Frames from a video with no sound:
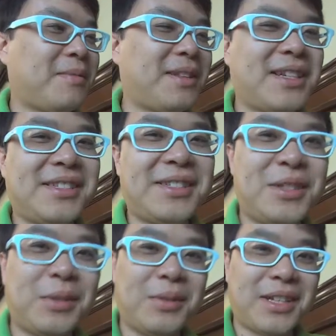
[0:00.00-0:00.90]

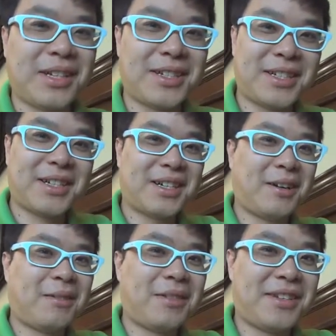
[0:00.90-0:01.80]
plus 2 liter
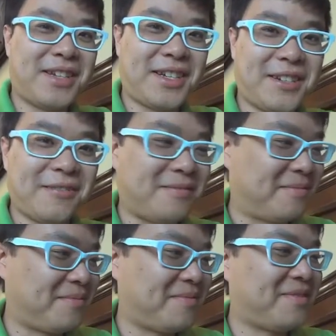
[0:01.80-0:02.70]
Orangina.
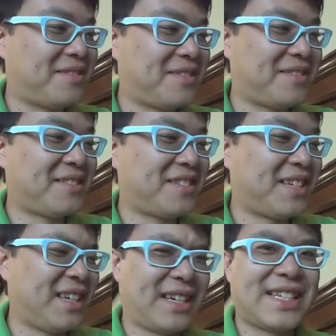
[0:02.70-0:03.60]

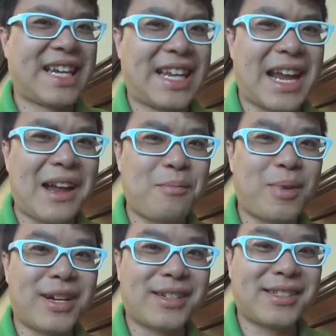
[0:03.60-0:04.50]
It's like
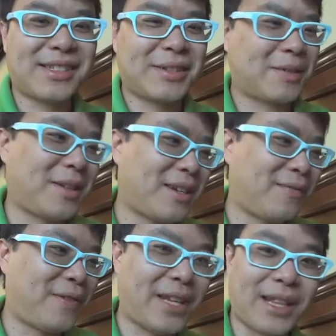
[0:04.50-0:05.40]
$9, so you
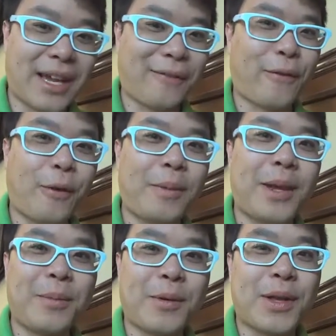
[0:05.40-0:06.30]
can feed like 4
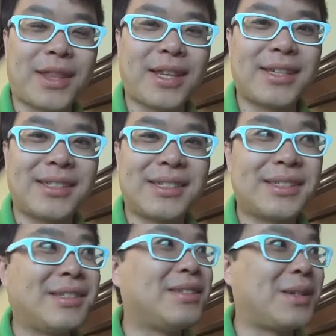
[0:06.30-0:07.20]
people with this.
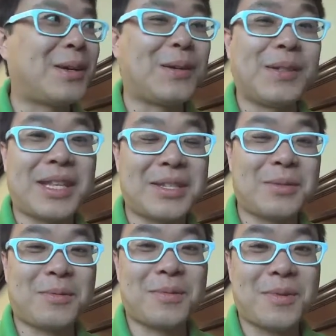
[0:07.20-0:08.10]
So
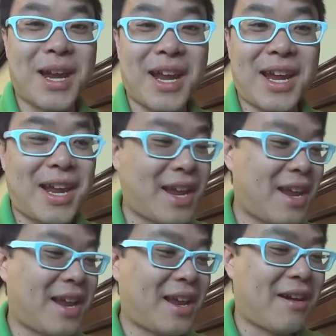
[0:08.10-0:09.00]
this is way
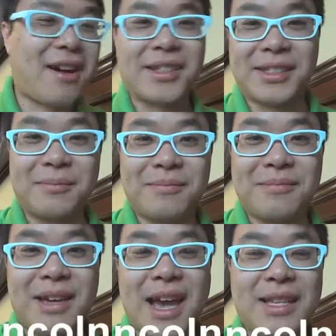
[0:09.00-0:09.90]
awesome.
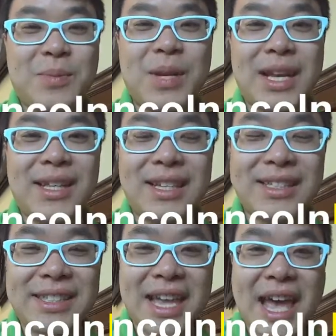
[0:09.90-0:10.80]
At
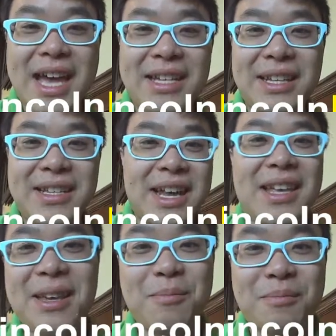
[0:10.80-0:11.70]
Spinelli's at
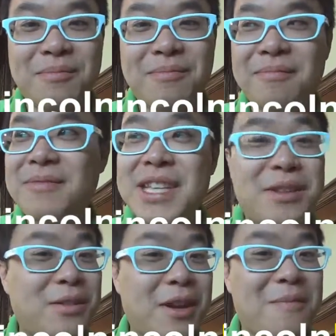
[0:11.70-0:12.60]
Italian
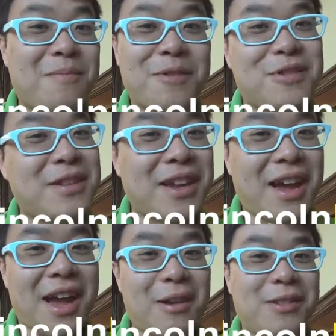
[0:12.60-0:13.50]
Center Shop, which
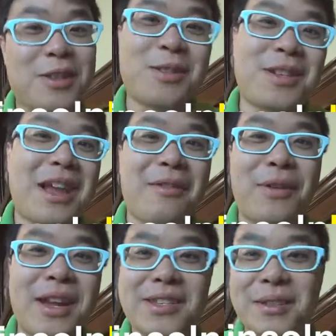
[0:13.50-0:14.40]
I always go to now for ice